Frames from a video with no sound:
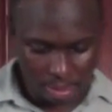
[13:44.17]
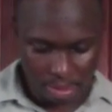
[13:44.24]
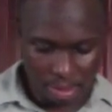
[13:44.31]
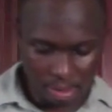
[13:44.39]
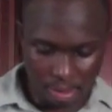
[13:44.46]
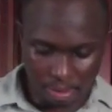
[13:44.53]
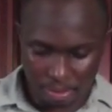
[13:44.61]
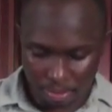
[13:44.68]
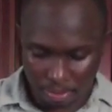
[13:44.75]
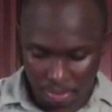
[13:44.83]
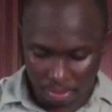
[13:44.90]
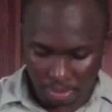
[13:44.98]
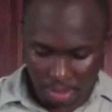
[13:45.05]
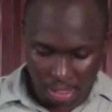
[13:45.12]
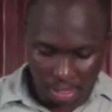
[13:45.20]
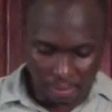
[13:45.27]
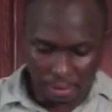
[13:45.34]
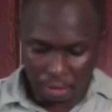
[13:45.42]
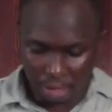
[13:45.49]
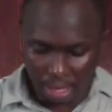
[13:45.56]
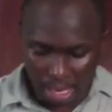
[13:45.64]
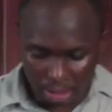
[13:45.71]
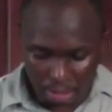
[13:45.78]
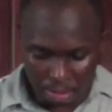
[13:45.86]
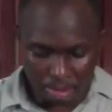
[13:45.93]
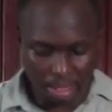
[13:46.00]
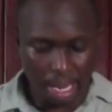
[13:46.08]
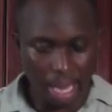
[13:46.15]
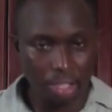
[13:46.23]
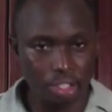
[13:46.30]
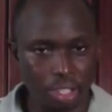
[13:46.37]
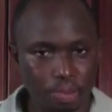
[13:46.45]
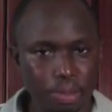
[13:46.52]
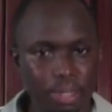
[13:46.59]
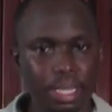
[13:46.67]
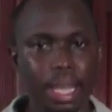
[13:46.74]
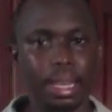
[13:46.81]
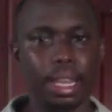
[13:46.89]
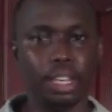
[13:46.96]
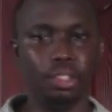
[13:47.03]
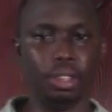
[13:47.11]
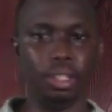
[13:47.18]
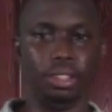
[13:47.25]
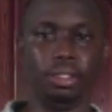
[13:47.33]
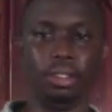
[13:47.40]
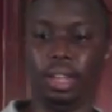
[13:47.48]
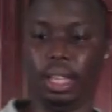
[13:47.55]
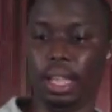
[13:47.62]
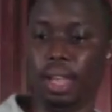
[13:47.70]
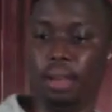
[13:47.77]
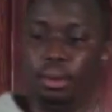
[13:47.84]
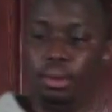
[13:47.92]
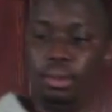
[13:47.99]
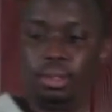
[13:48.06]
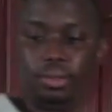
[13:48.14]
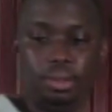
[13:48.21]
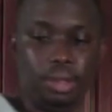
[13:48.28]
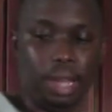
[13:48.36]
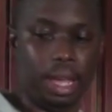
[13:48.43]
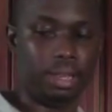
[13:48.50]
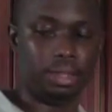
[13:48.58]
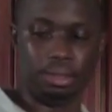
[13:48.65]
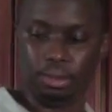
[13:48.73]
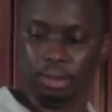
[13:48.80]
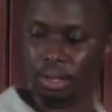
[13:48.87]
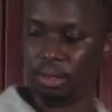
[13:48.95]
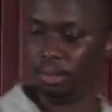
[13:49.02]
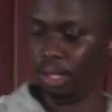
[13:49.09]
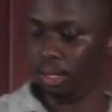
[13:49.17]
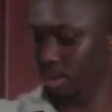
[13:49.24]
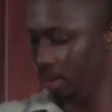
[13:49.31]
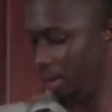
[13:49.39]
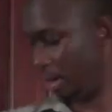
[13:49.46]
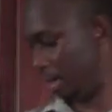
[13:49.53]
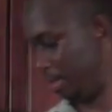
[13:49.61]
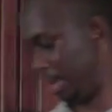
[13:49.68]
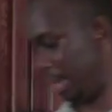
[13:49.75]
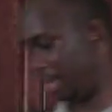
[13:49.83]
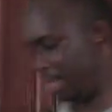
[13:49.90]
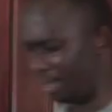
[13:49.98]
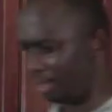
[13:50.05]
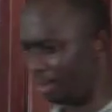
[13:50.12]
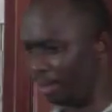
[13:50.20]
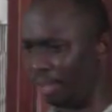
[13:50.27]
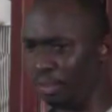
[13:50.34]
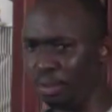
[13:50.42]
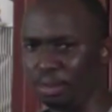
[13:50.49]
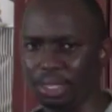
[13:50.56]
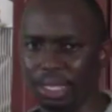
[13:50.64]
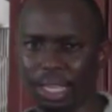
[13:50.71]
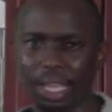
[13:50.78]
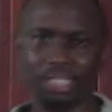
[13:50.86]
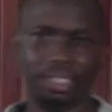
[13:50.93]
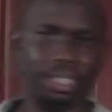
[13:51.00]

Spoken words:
You know, even if you can't do a massage, just pretend that you could. You know, like how most of you guys do when you meet a new girl. Be like, oh, give me a massage.